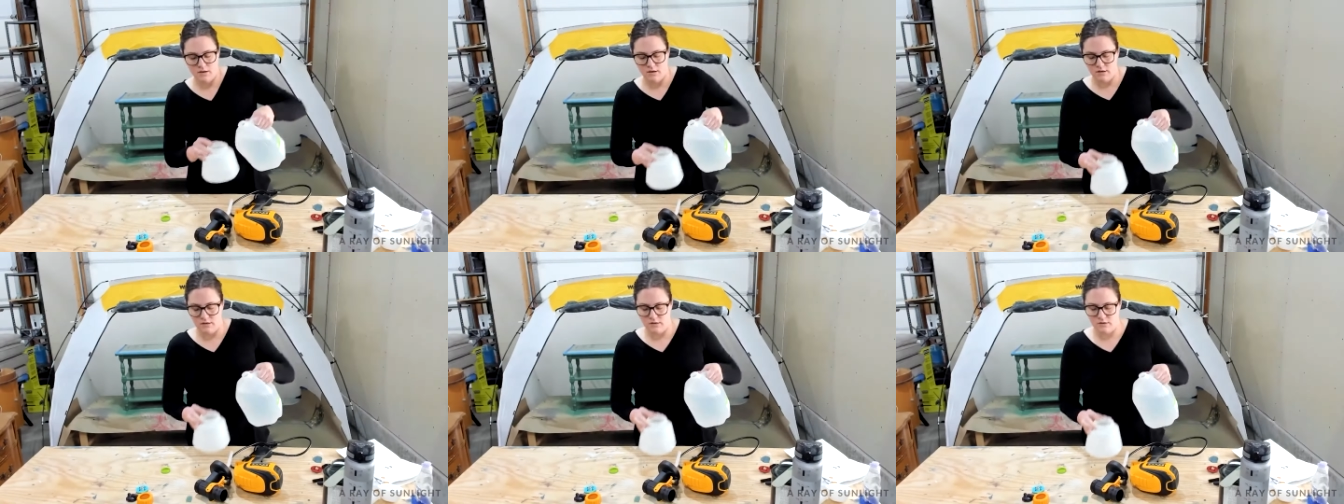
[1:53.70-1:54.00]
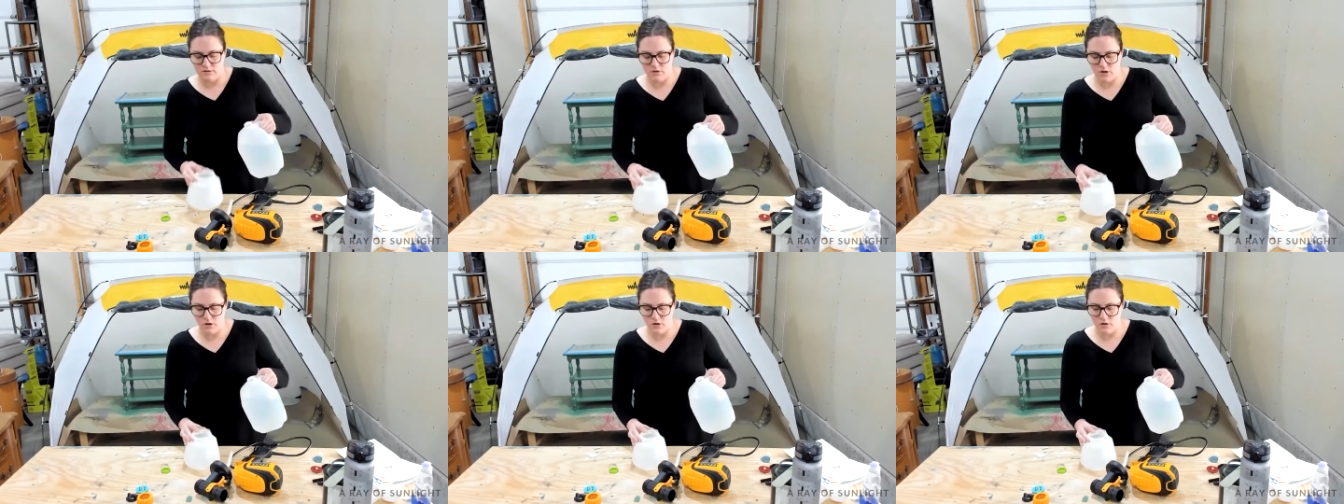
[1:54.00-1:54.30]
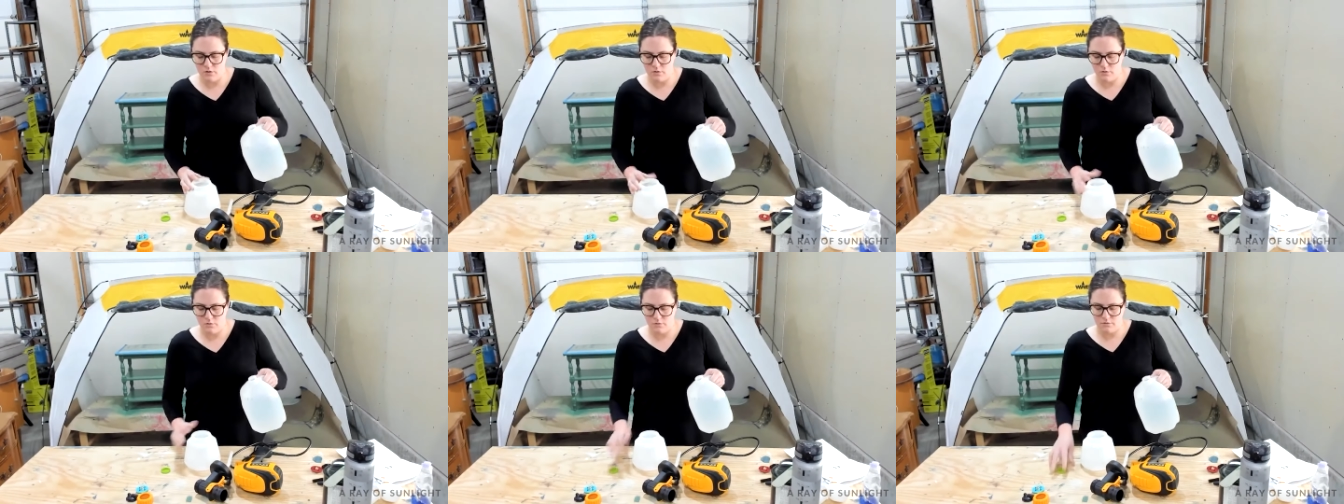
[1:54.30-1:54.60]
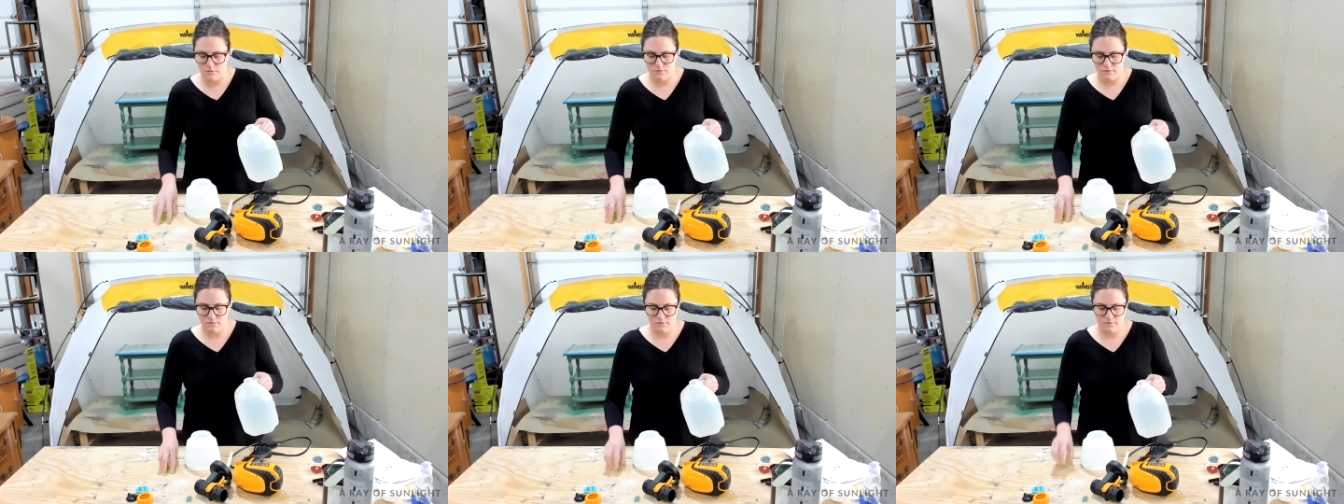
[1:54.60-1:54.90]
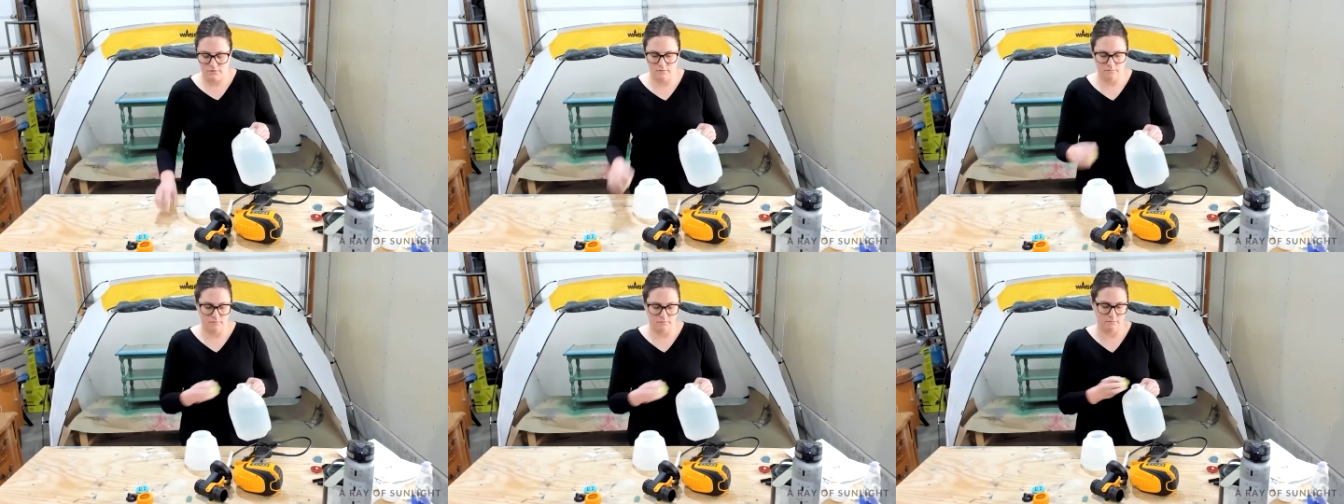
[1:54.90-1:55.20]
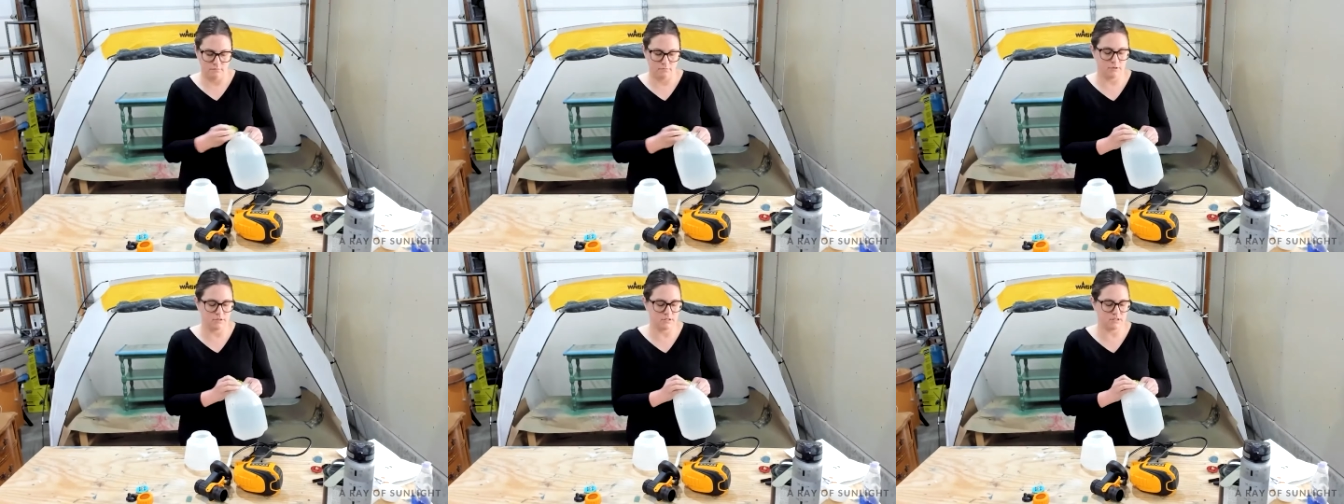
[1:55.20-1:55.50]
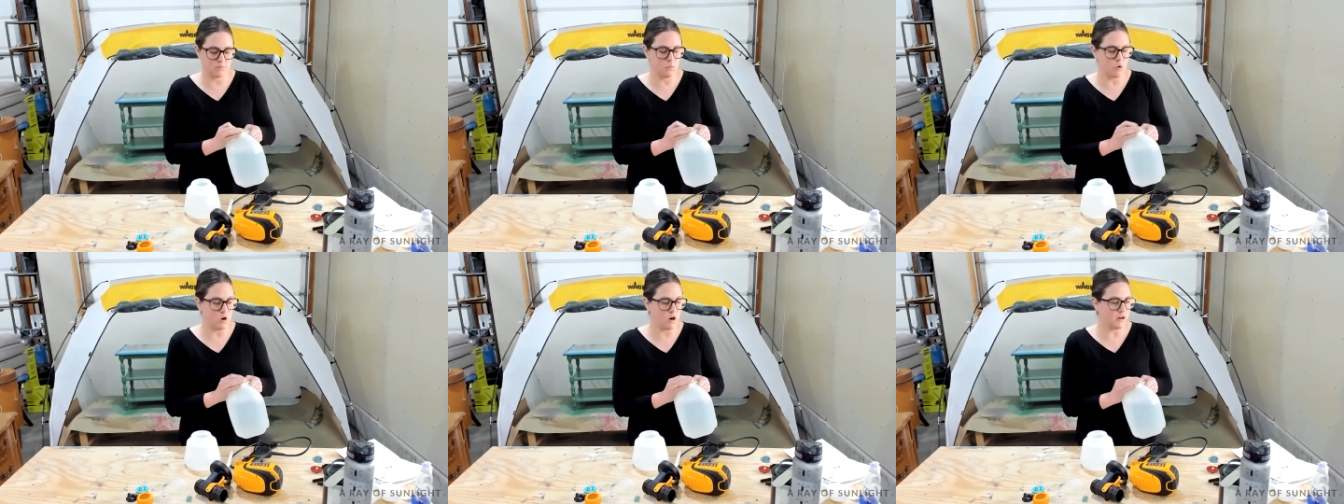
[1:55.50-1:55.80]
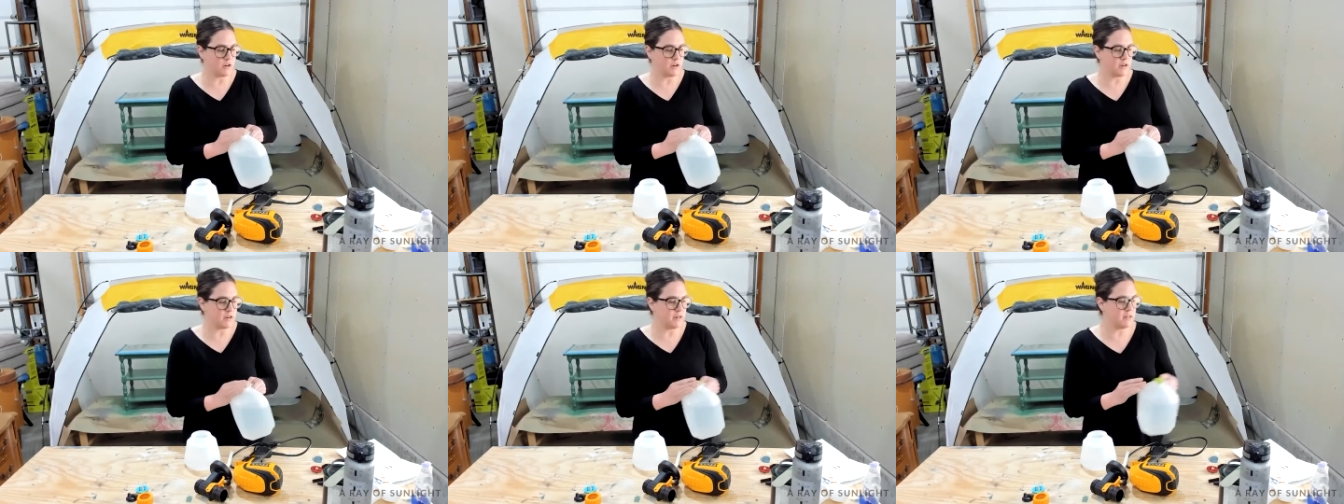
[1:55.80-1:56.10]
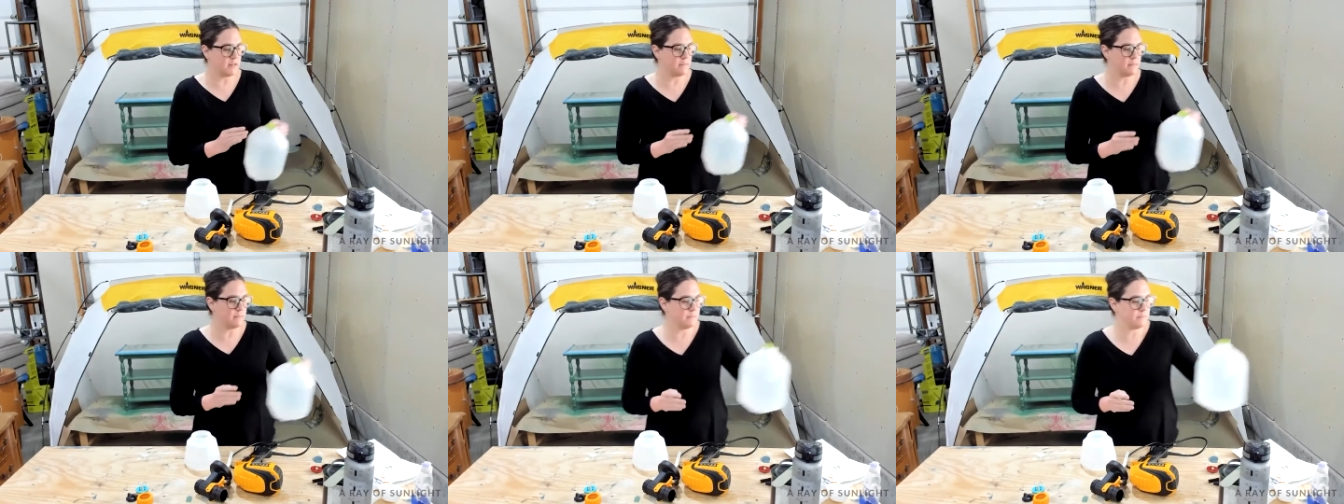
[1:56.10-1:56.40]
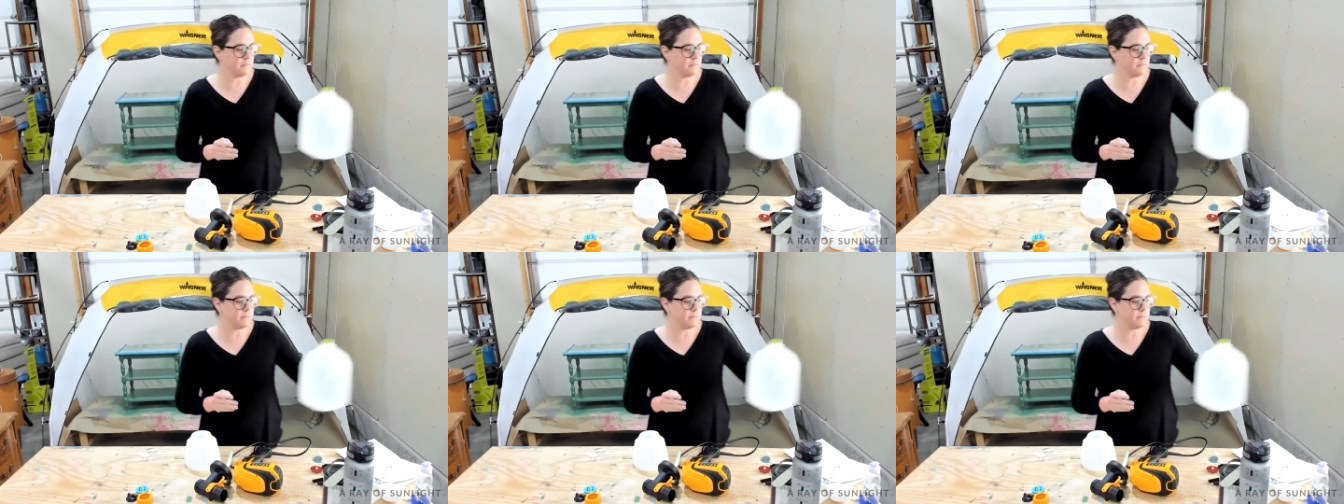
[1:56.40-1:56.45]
So put some water in it.